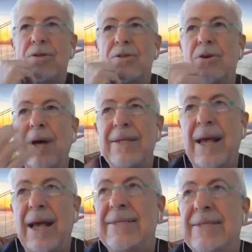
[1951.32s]
So
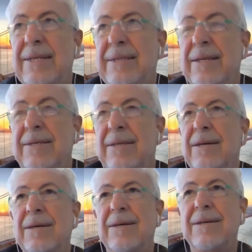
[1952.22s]
as I said,
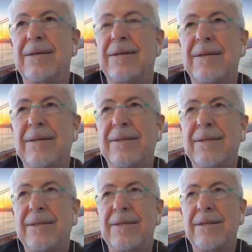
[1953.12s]

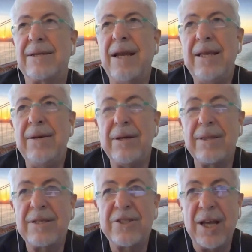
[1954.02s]
really
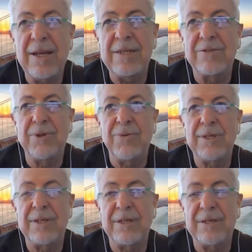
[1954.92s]
the challenge we
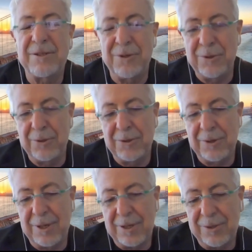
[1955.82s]
wanted
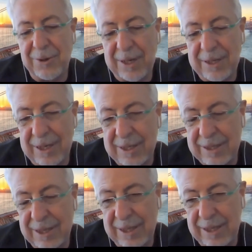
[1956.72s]
to
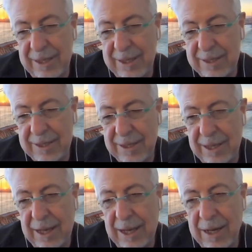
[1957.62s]
address is
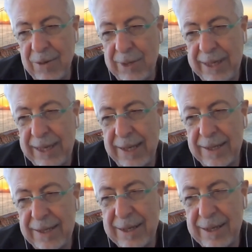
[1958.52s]
how we
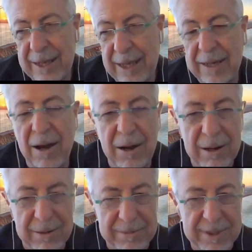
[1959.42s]
can take
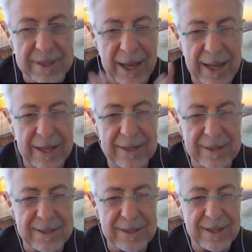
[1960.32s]

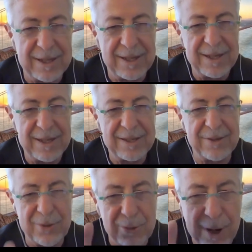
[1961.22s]
hands
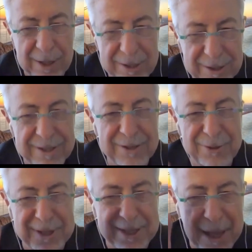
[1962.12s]
to the water,
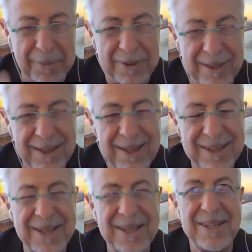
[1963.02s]
to the depth,
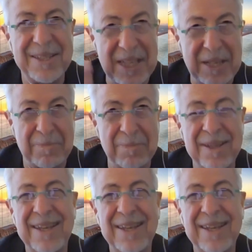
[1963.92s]
deep